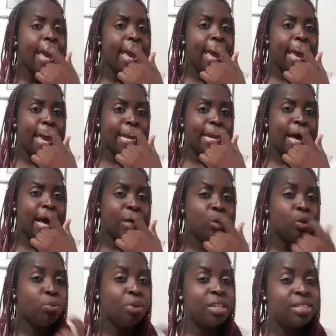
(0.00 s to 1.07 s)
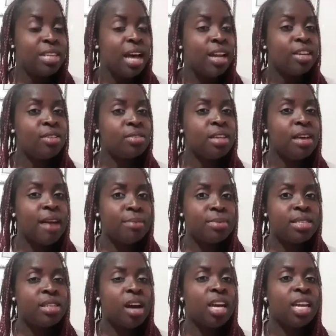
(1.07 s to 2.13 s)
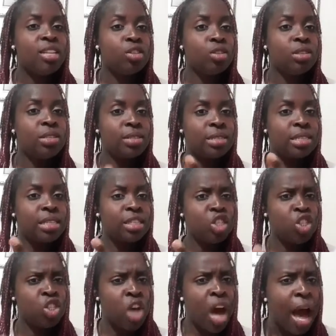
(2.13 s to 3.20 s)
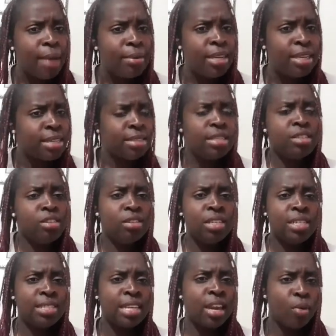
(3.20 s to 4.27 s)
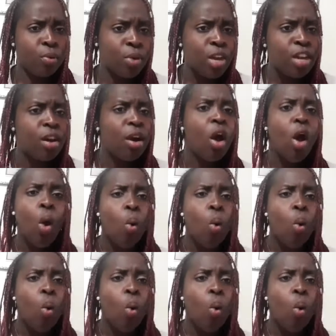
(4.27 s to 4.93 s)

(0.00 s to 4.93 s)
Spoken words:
and you'll be telling yourself, I'm stuck into this job, into this career.